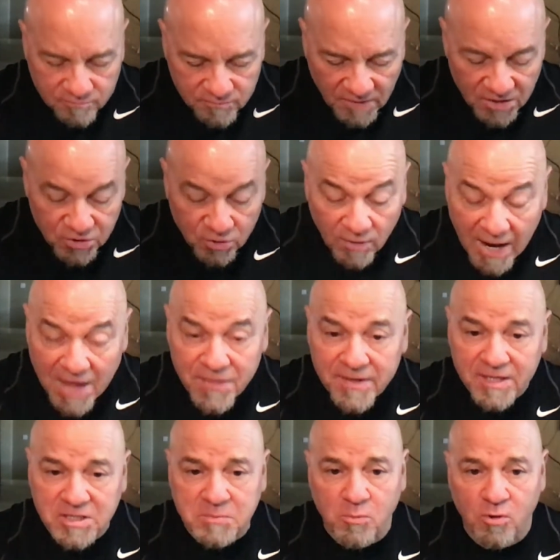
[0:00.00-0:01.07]
So I think
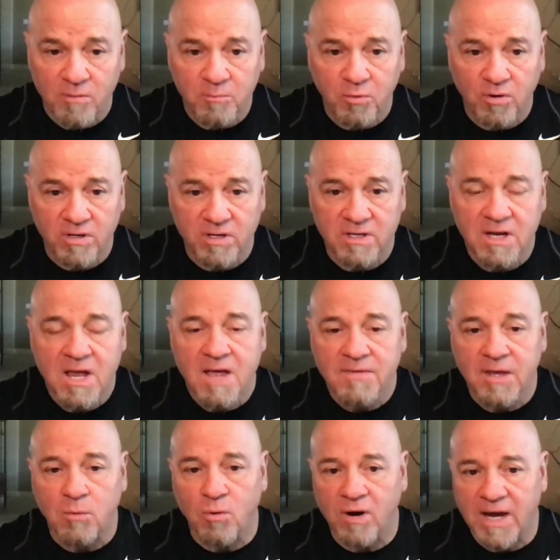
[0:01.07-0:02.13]
it's more important that
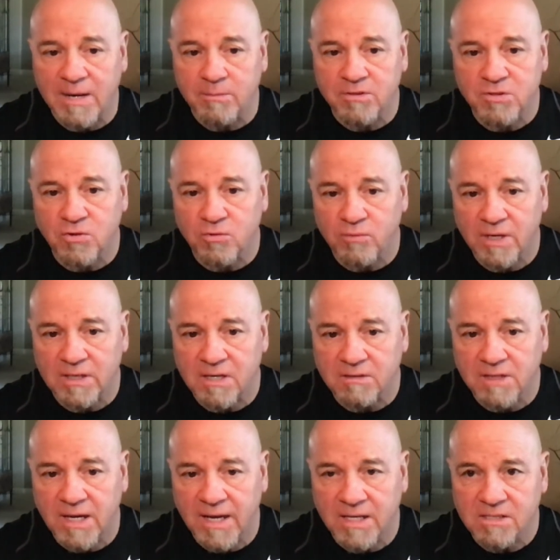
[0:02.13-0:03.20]
we're able to
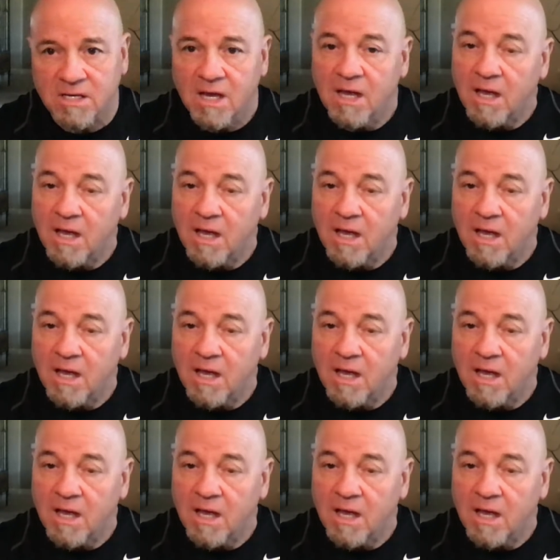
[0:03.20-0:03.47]
recognize